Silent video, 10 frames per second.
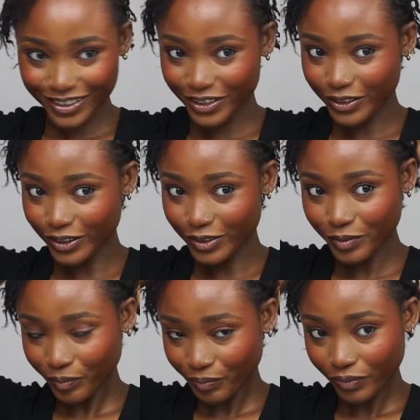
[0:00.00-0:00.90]
Yeah.
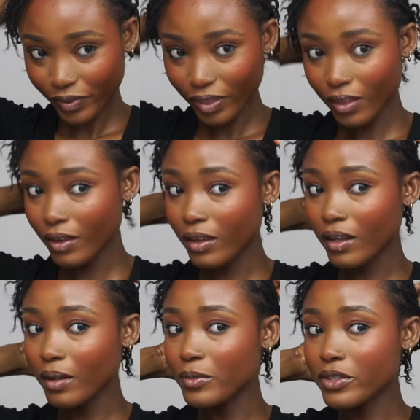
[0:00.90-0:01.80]

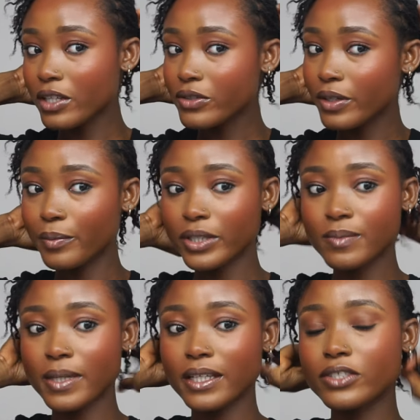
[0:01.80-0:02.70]
I'm trying to
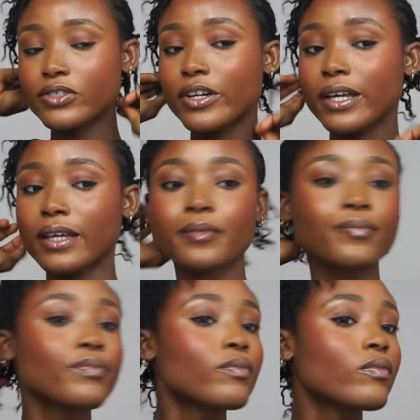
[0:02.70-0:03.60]
embrace my natural hair.
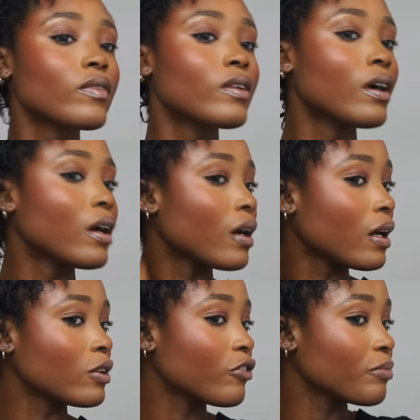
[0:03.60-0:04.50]

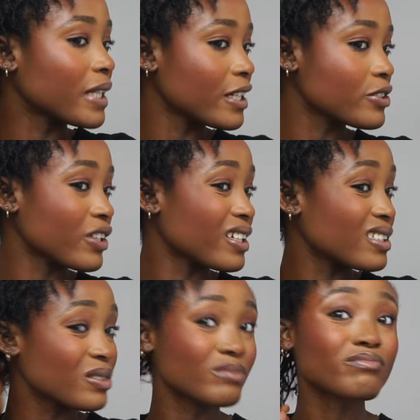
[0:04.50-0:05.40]
I love my natural hair,
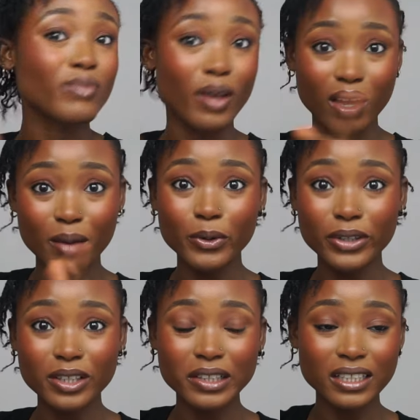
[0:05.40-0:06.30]
so I'm
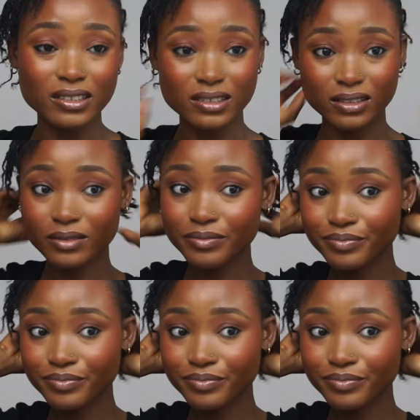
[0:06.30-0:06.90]
going out like this.